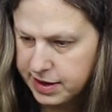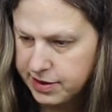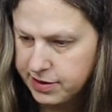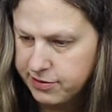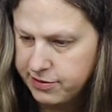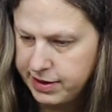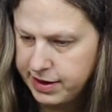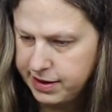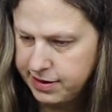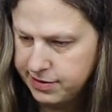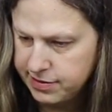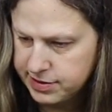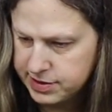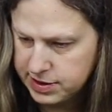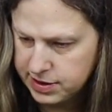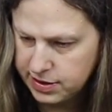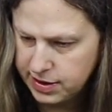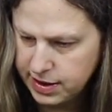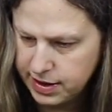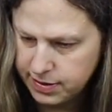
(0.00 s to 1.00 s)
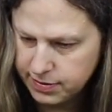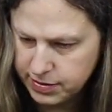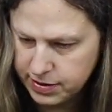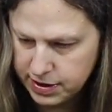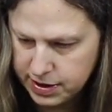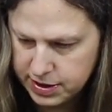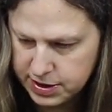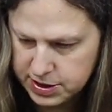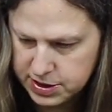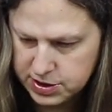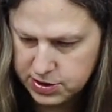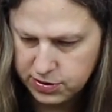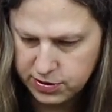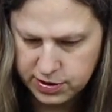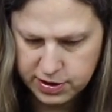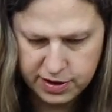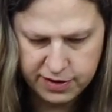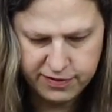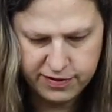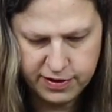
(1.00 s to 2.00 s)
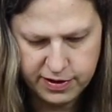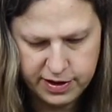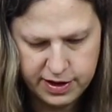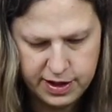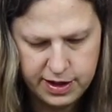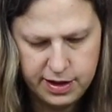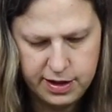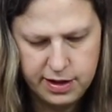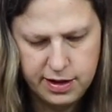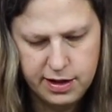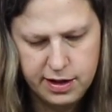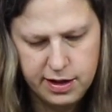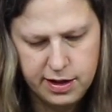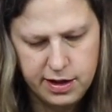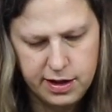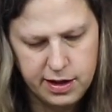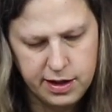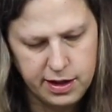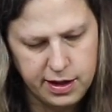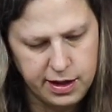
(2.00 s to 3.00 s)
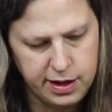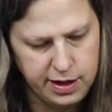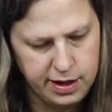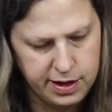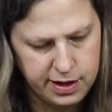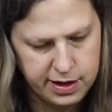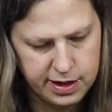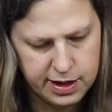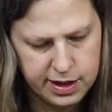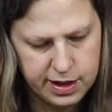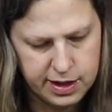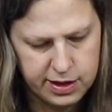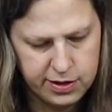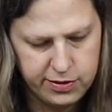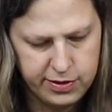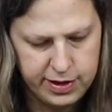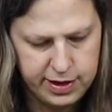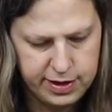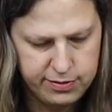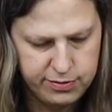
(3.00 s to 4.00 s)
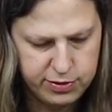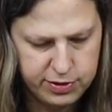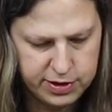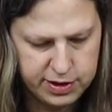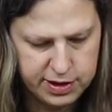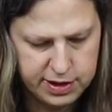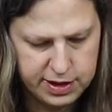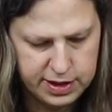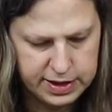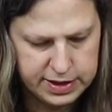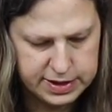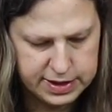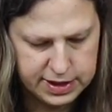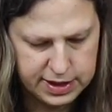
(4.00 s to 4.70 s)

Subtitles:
in the way. So I'm going to just hold off on that. And I can go ahead and put this